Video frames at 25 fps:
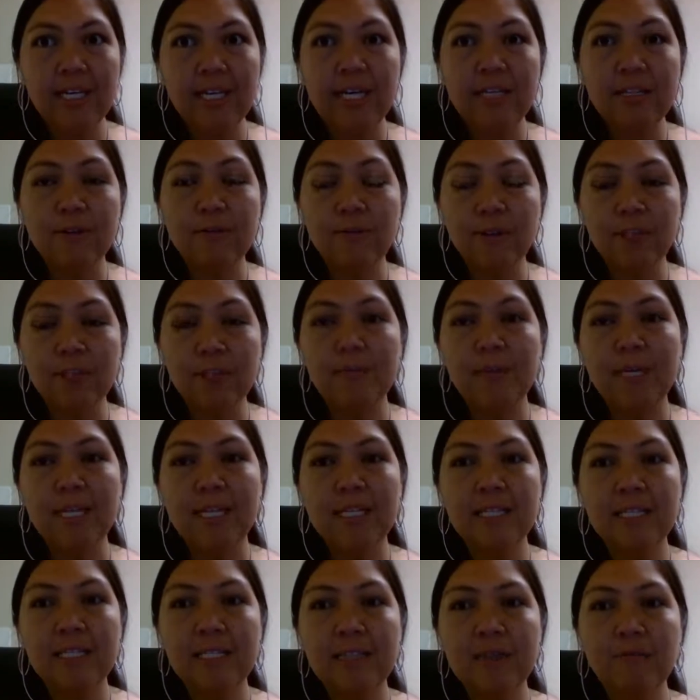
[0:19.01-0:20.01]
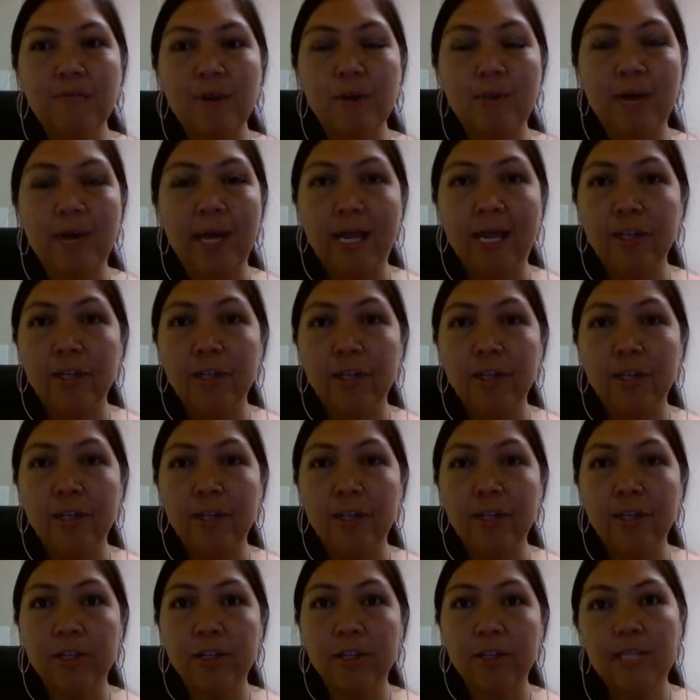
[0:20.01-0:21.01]
in the Philippines for my
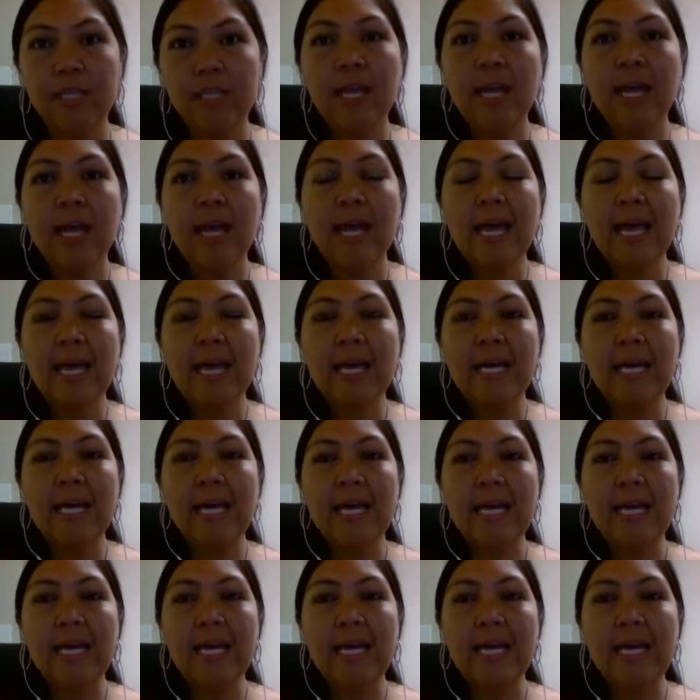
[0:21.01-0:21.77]
undergraduate,